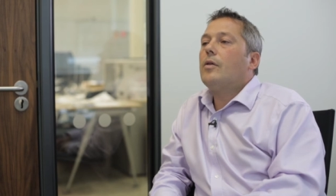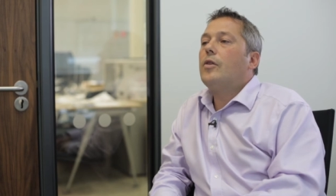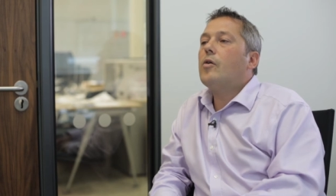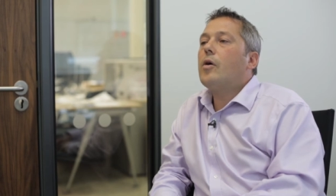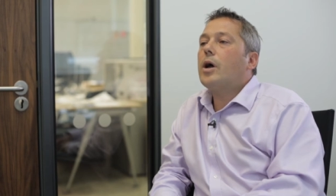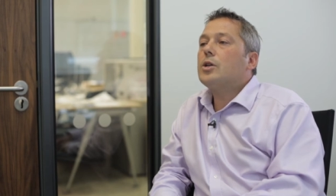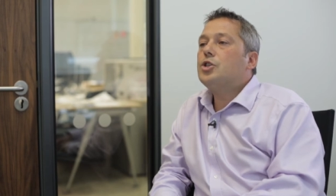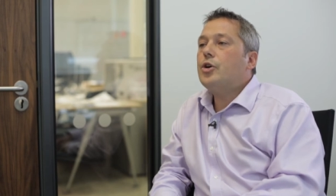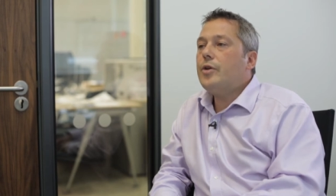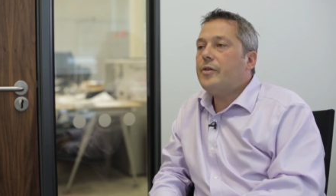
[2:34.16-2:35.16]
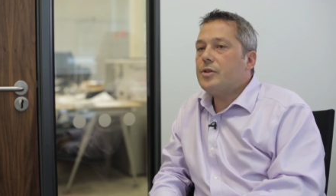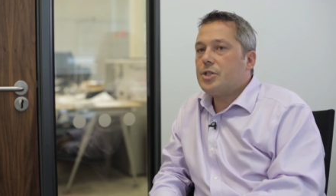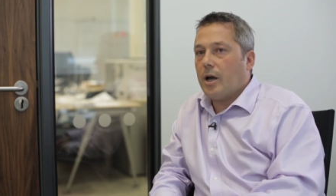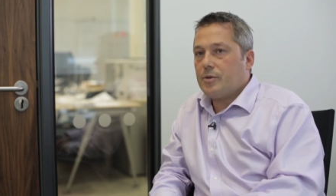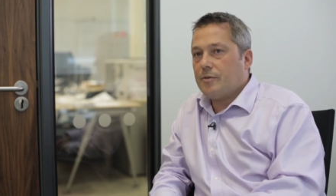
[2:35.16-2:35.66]
There are two different
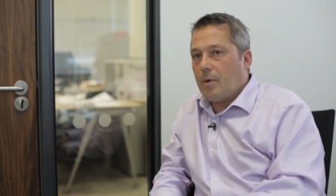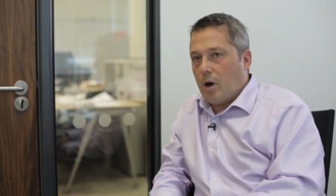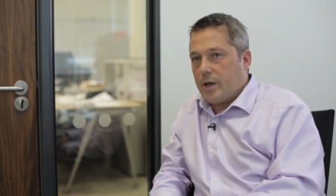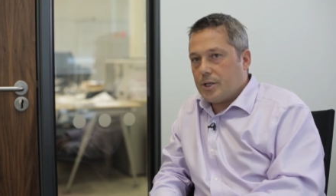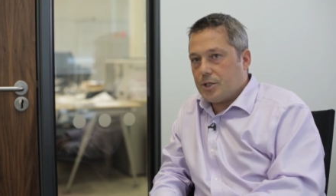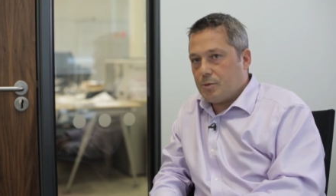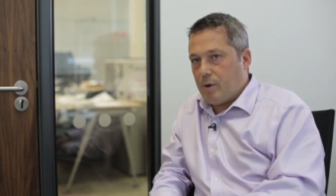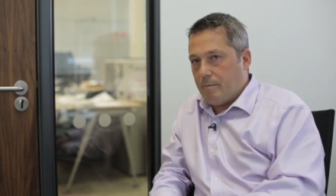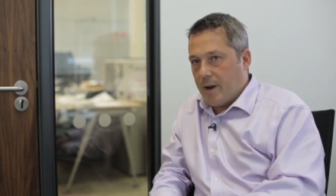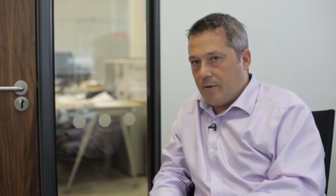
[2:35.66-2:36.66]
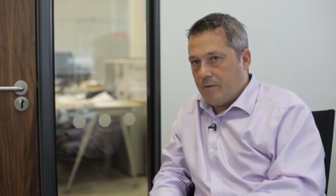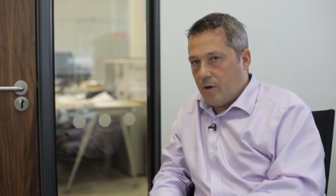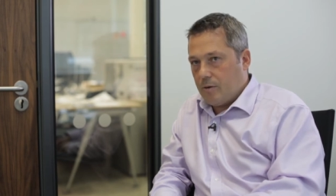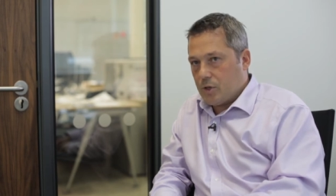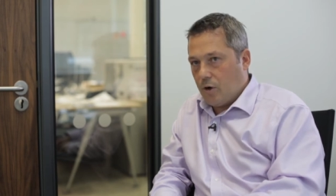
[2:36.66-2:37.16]
types of markets that spread betting
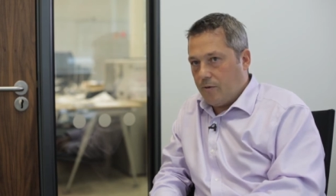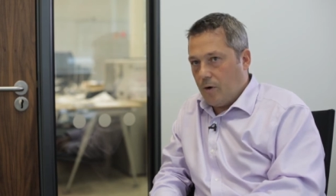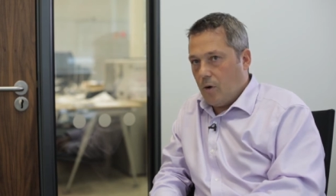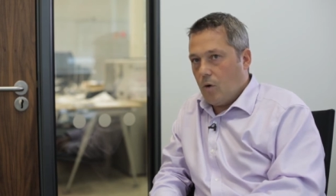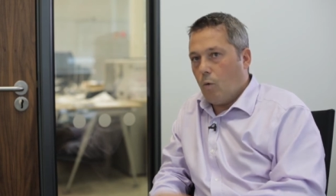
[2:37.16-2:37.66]
firms offer.